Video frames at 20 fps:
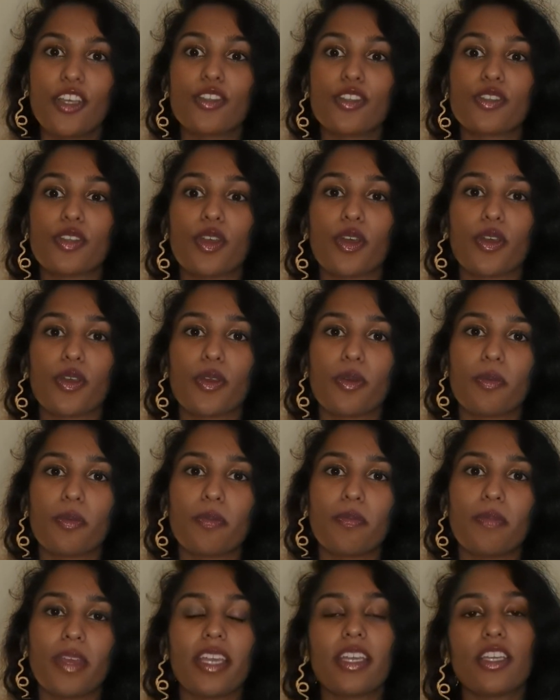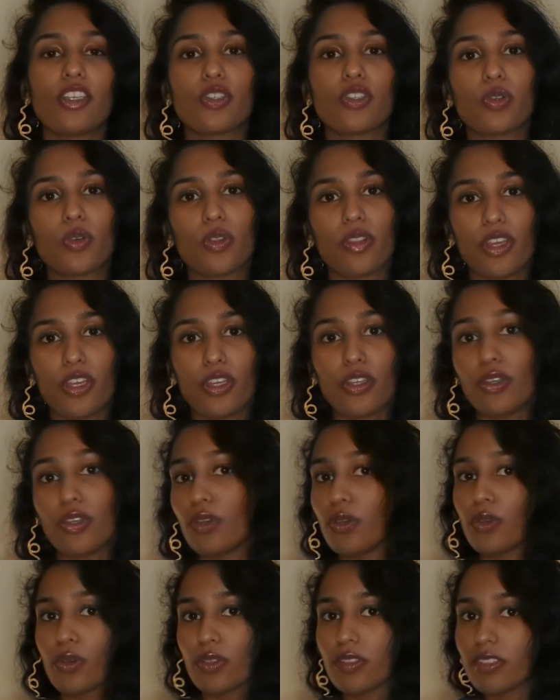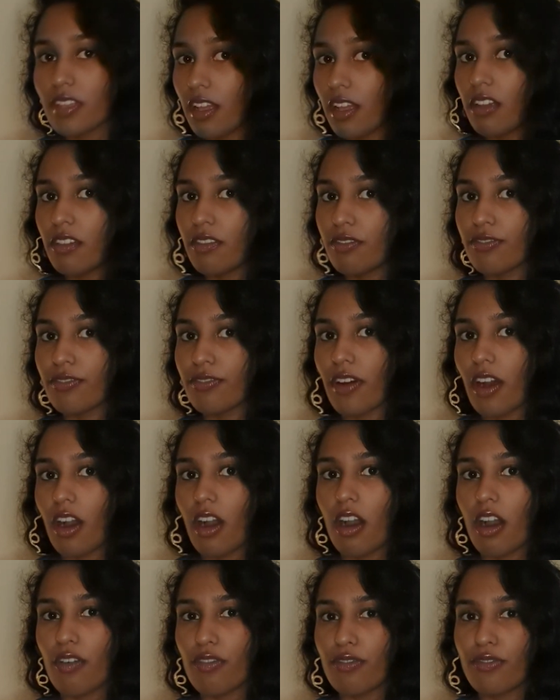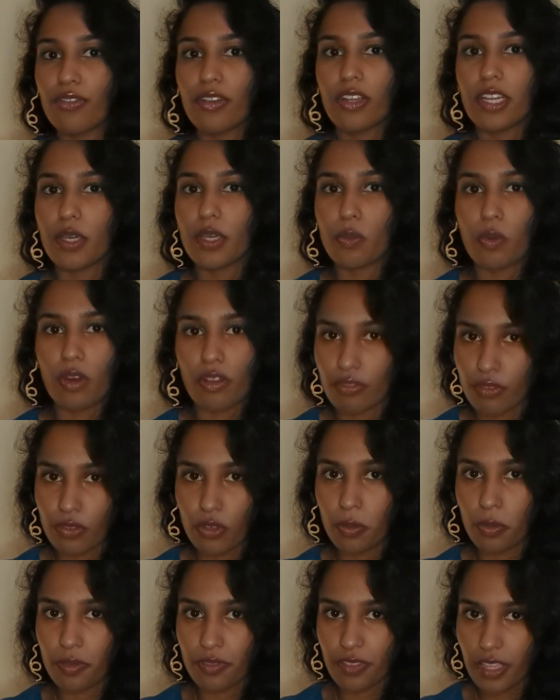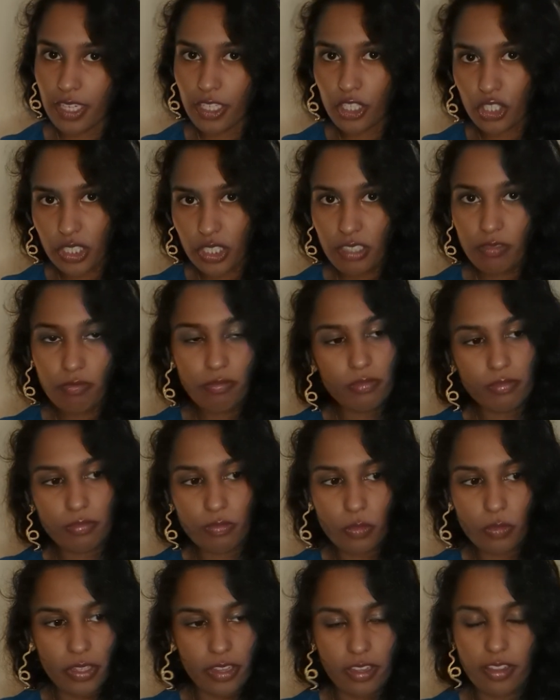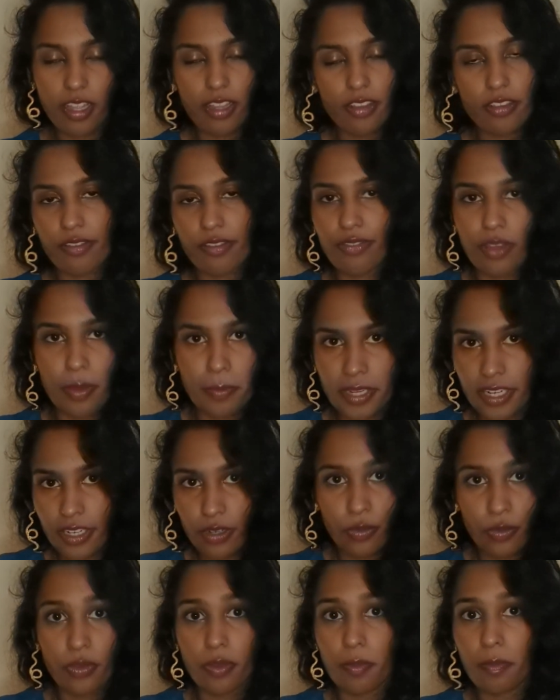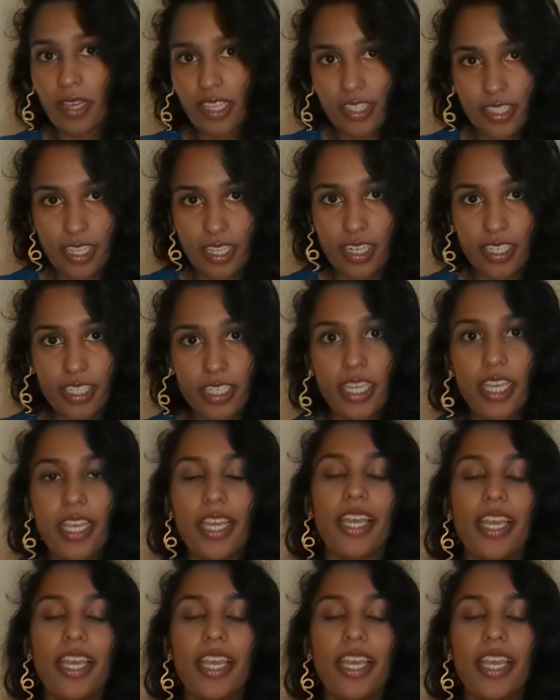So making sure that you yourself are fully one form of energy, whether that's the feminine or the masculine,